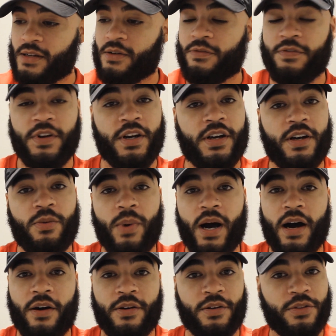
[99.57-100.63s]
Fury
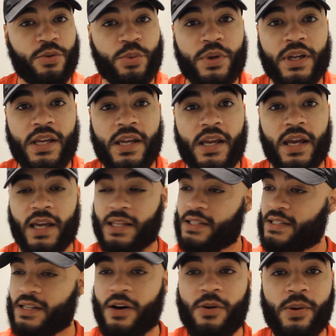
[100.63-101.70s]
Wilder 3, and
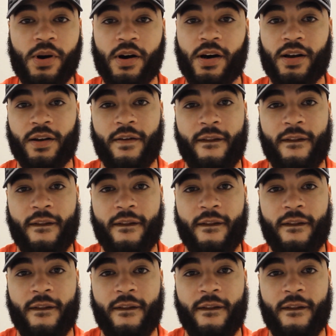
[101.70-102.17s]
so on.